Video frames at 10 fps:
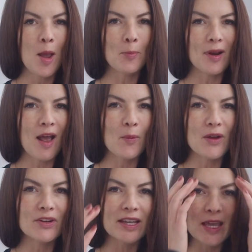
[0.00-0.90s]
But
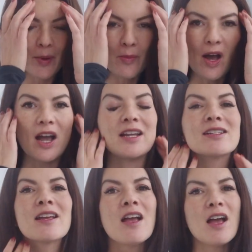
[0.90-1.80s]
however, keep in
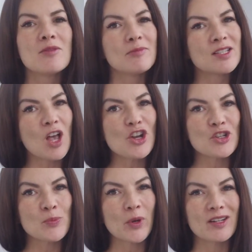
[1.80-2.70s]
mind,
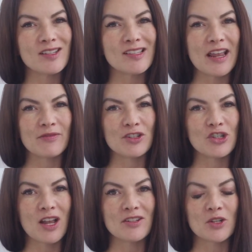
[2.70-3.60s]
massage is pretty safe
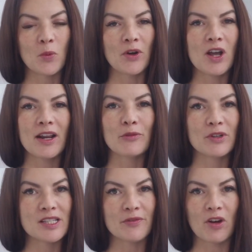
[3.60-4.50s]
and gentle. We're not
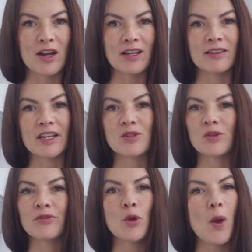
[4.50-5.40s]
at risk for anything.
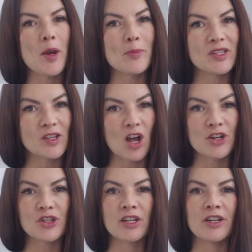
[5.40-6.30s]
So if you want to
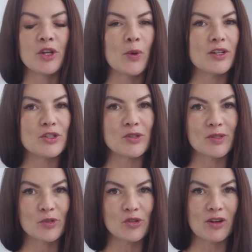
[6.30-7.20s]
massage it and you want to do
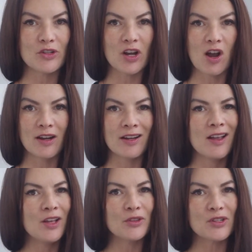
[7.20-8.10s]
some stretching on it,
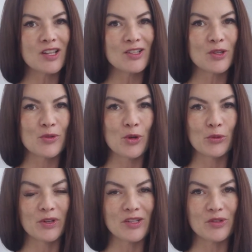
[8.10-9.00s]
there's also
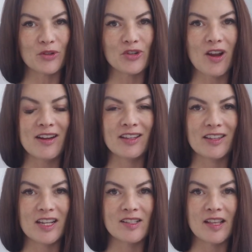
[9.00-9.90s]
no research or
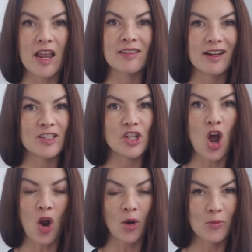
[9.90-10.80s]
anything saying that it's
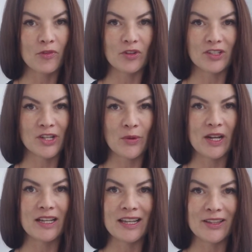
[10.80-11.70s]
harmful to
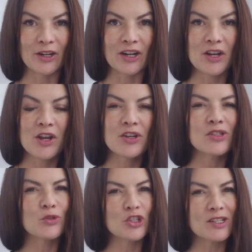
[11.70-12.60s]
it either.
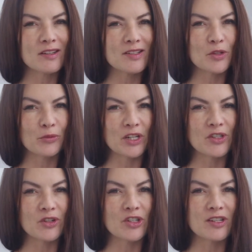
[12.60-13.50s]
So just because the
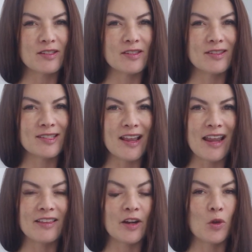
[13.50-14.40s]
research doesn't
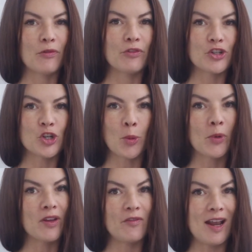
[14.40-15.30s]
say that it will for sure
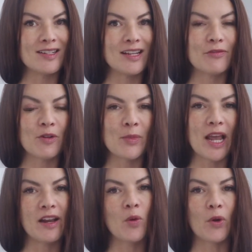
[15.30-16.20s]
prevent it
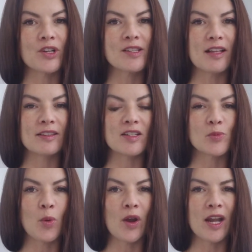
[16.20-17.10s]
from getting worse at
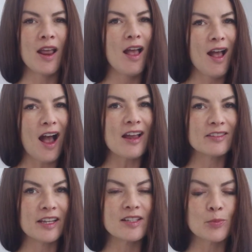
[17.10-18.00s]
this point,
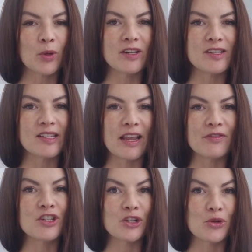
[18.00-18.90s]
I think it's pretty
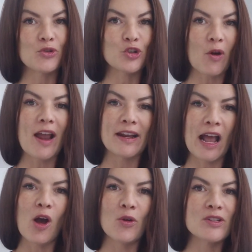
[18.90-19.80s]
safe to try
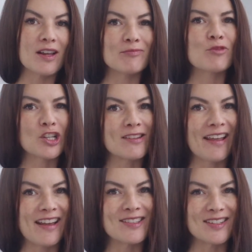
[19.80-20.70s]
it out
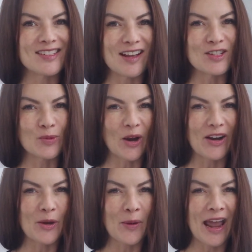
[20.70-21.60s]
just in case it does
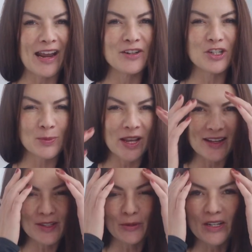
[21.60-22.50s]
work, okay? Just
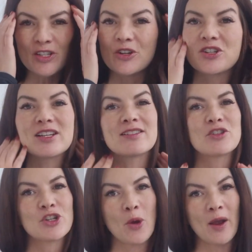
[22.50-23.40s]
because the research
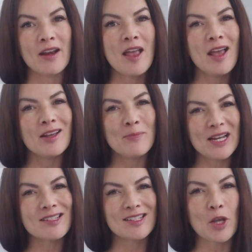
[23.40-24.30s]
doesn't show it, it
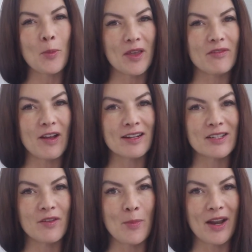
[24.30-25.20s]
might still be
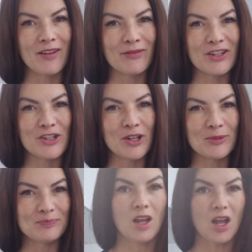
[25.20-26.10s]
effective and
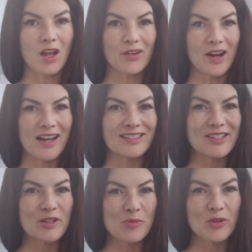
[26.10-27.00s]
beneficial. All
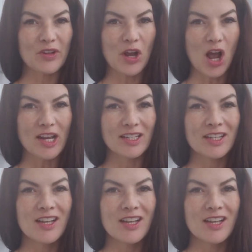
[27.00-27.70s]
right, so moving on.